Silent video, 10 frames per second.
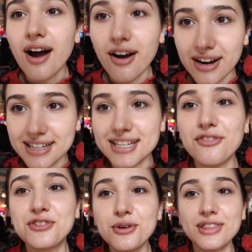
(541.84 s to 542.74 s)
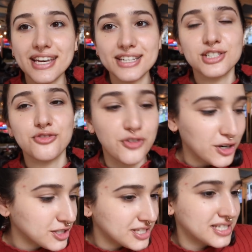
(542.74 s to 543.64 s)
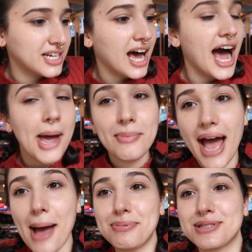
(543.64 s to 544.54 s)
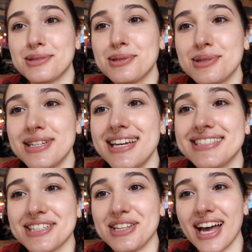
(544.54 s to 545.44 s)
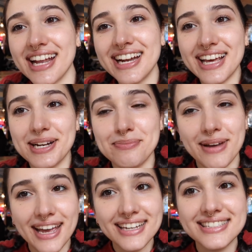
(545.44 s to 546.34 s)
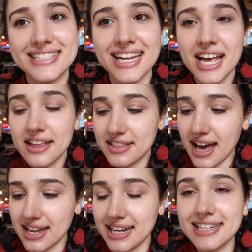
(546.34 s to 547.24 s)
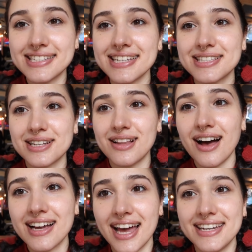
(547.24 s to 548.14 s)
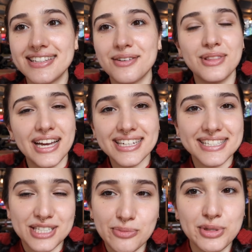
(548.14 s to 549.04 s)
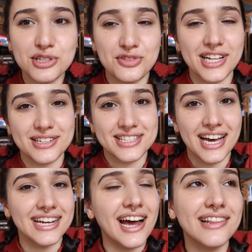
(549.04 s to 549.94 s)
All right, a few things. First, I'm absolutely delighted and amazed that it is 6 o'clock and the light is still beautiful outside.